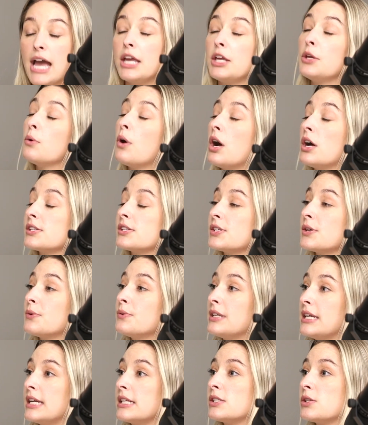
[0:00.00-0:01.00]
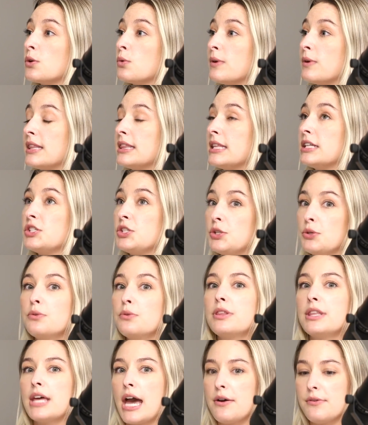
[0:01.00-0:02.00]
you also need, so with the
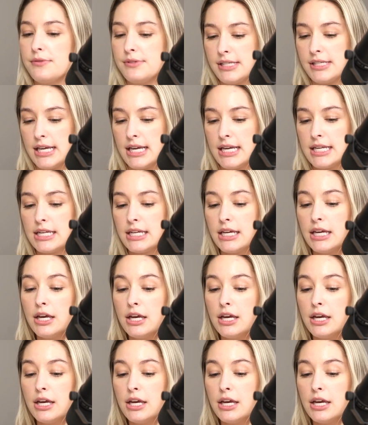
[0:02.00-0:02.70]
2,000